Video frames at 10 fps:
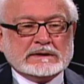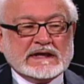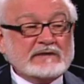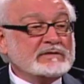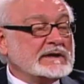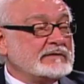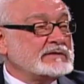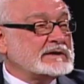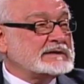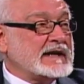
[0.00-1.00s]

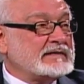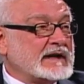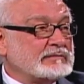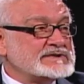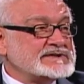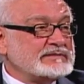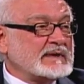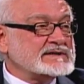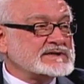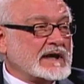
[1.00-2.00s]
Even the day that I received
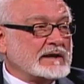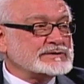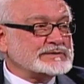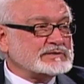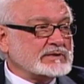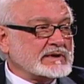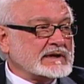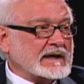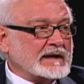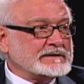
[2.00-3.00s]
my scholarship to go to
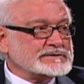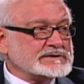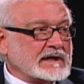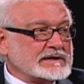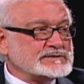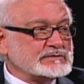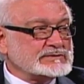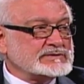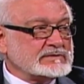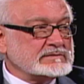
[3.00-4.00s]
college as a high school
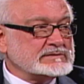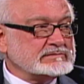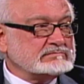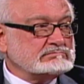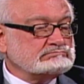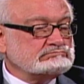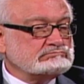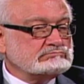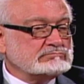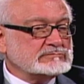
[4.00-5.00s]
student,
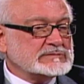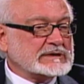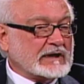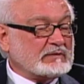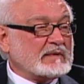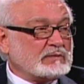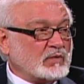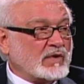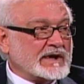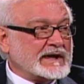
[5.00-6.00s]
I remember
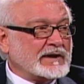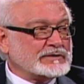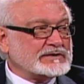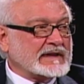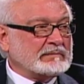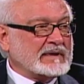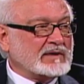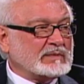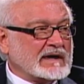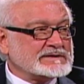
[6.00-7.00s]
walking out to that
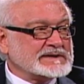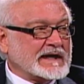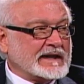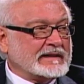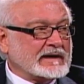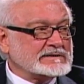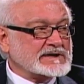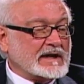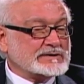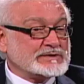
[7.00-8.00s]
mailbox and getting that
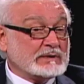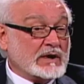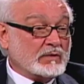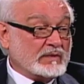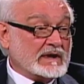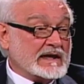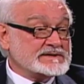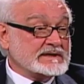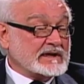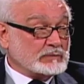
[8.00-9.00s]
scholarship,
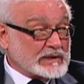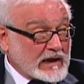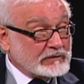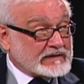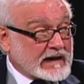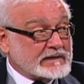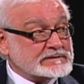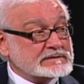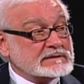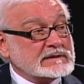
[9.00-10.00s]
realizing that without
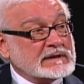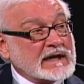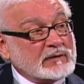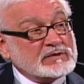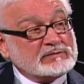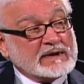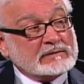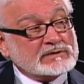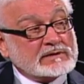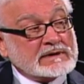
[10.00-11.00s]
that, I wouldn't have been
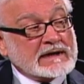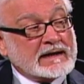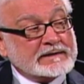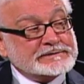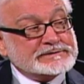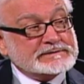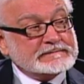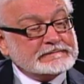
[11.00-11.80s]
able to go to college.